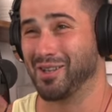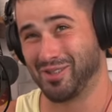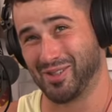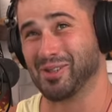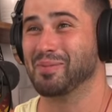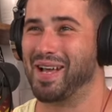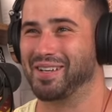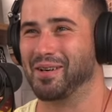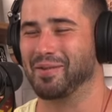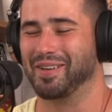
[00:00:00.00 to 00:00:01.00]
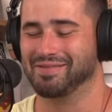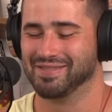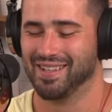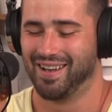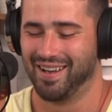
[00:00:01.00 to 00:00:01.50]
I'll circle back. Don't worry.
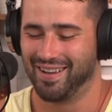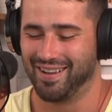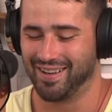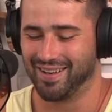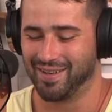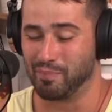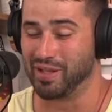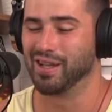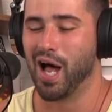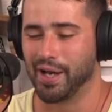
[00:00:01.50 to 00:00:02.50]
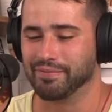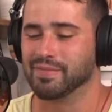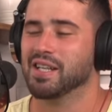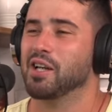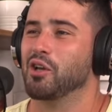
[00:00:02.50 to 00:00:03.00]
Uh, Bin Laden.
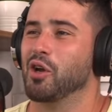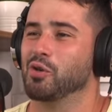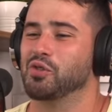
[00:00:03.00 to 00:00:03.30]
No,